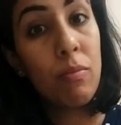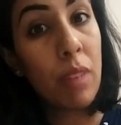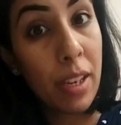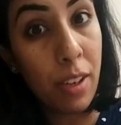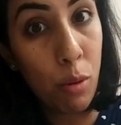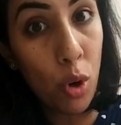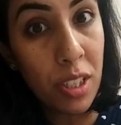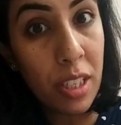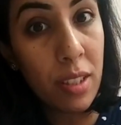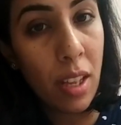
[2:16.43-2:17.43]

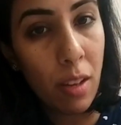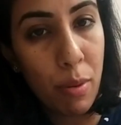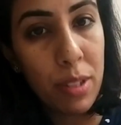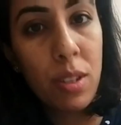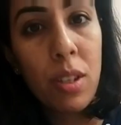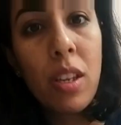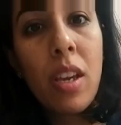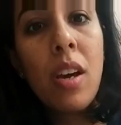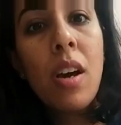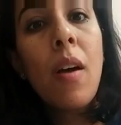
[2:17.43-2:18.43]
antibodies that are present in
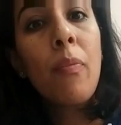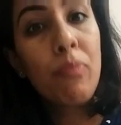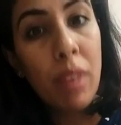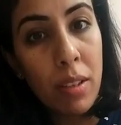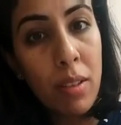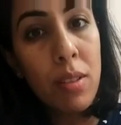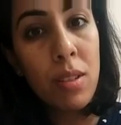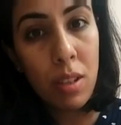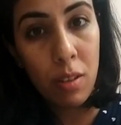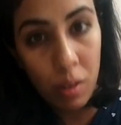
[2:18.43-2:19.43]
the
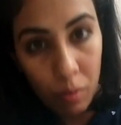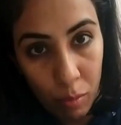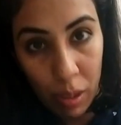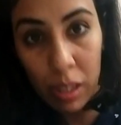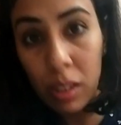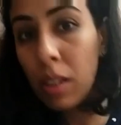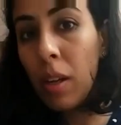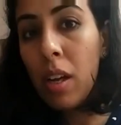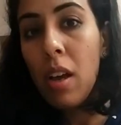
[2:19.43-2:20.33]
mother's milk.